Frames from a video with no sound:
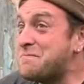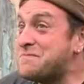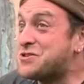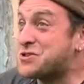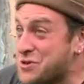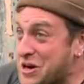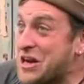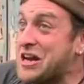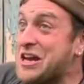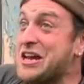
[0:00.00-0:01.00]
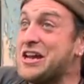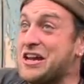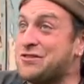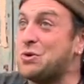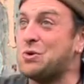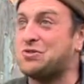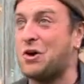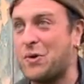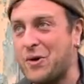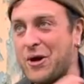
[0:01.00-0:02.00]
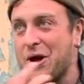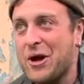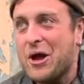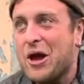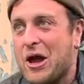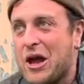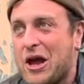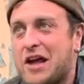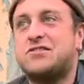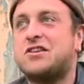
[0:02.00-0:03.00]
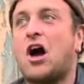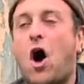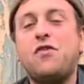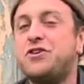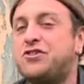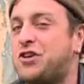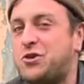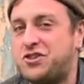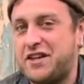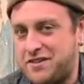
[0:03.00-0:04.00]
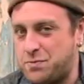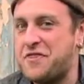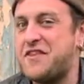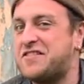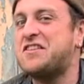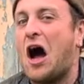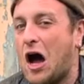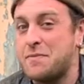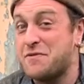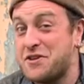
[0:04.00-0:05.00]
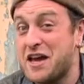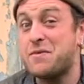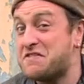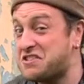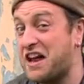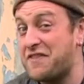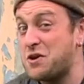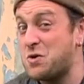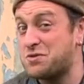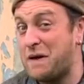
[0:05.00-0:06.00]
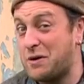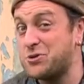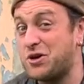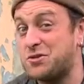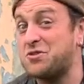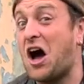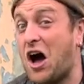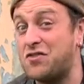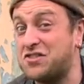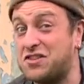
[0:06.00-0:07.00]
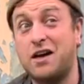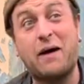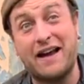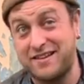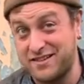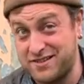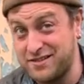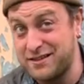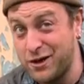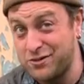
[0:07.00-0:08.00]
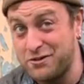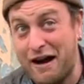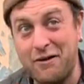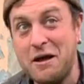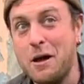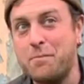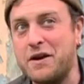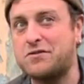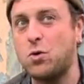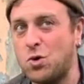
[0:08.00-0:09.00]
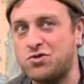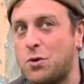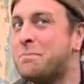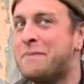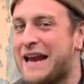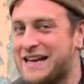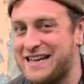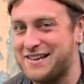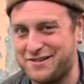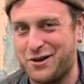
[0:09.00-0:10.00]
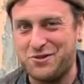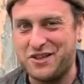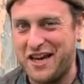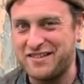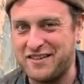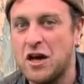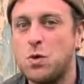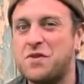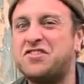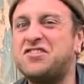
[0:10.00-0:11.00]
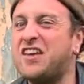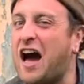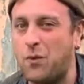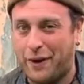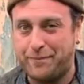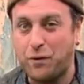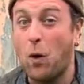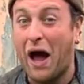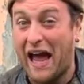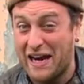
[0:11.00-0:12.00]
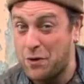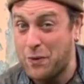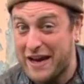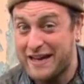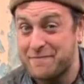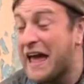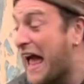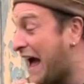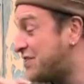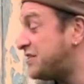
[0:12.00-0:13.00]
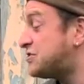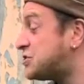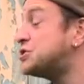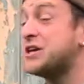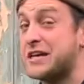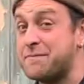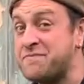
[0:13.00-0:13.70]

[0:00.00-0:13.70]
tree is also, it's often associated with this time of year. We've just had the autumn equinox, so it's harvest time, I guess because the sloes are out, but it's also mainly associated with Samhain or Halloween. And this tree